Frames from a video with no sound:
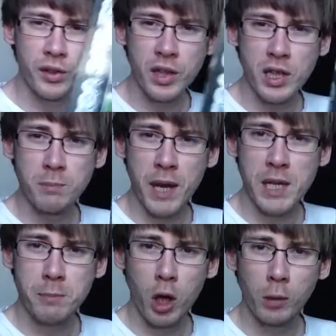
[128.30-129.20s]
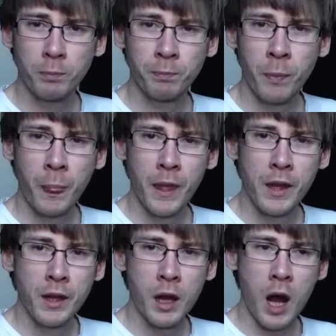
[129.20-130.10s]
Series Baseball,
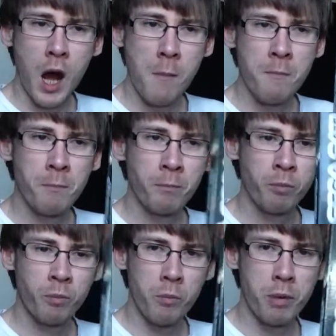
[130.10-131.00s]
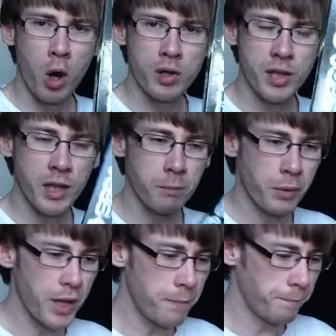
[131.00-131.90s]
um, boxed and
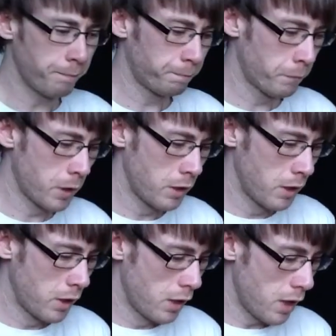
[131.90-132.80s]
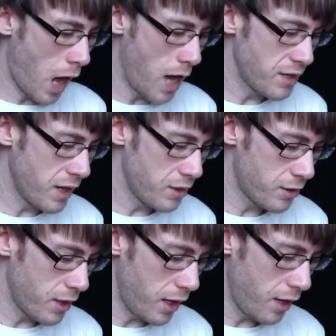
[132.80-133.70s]
complete. As
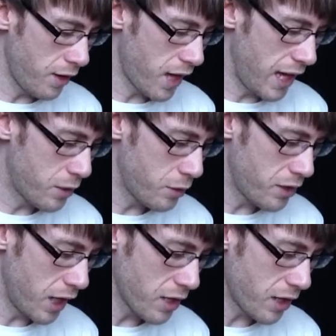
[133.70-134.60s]
is the, the case with Sega